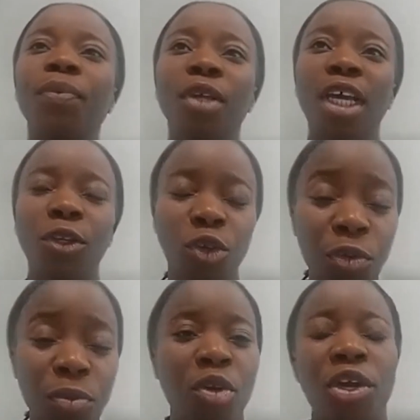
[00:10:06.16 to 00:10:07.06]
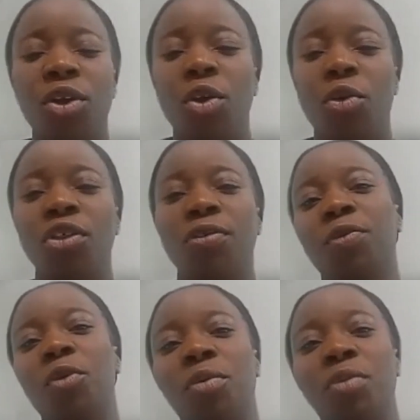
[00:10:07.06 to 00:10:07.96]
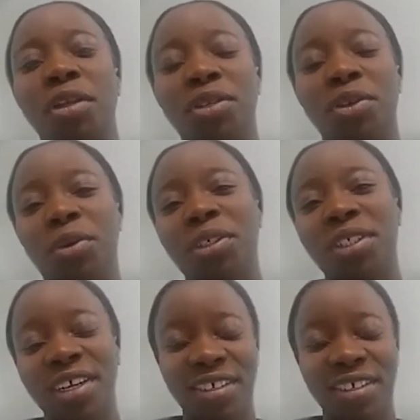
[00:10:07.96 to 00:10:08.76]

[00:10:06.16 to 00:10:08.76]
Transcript: it should be more encouraging for women to go into data